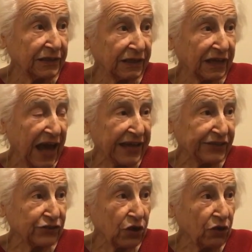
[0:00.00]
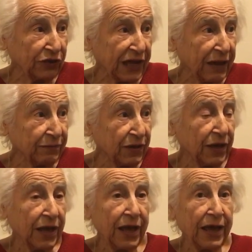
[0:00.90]
The guy saw them
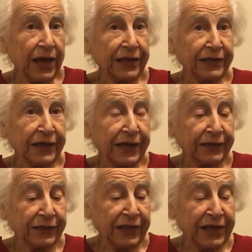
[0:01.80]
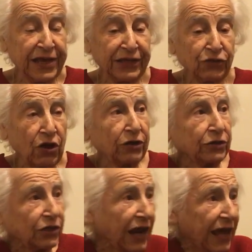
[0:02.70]
and he
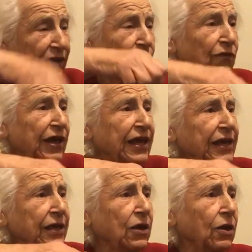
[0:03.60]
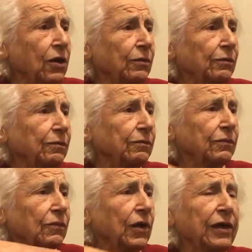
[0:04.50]
turned right away
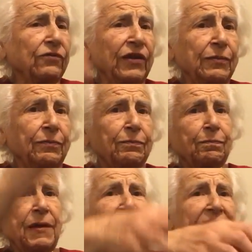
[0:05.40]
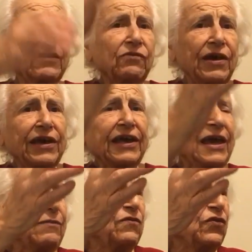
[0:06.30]
and went back where he came